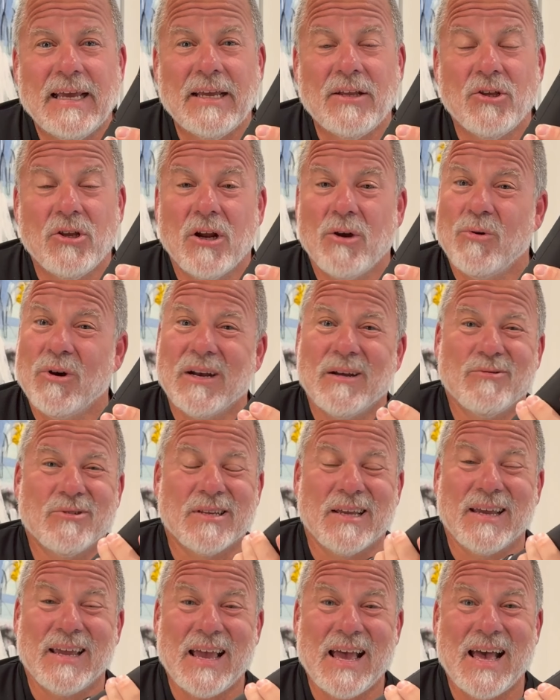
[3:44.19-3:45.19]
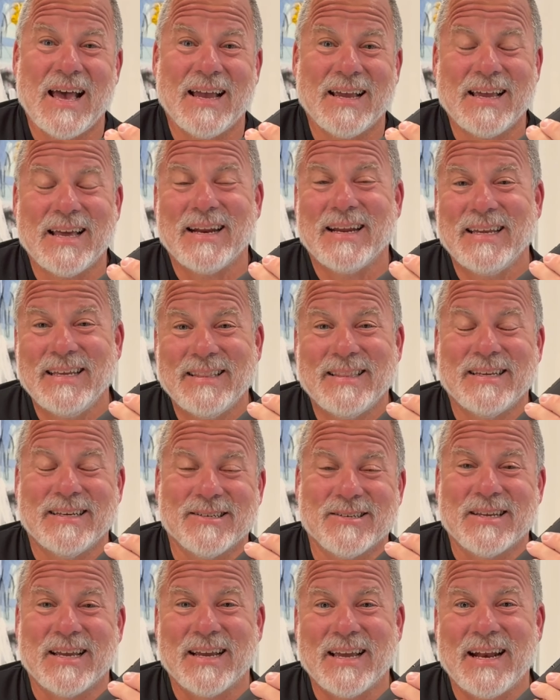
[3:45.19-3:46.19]
And you know what? I was like, I gotta get
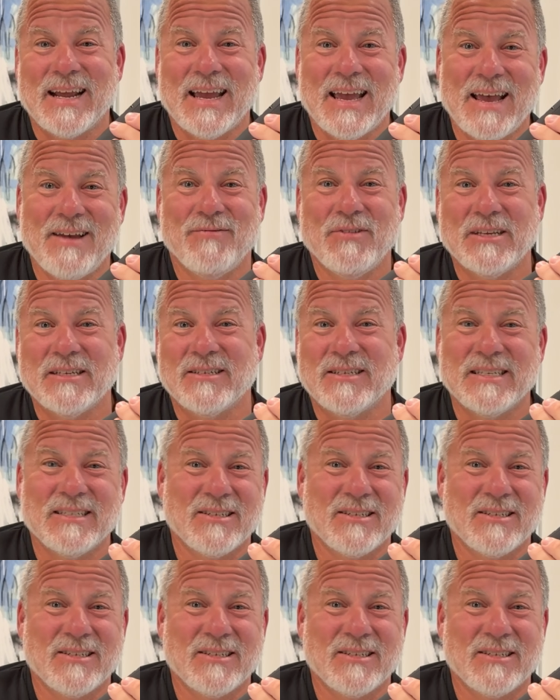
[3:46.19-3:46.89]
this. I gotta have this.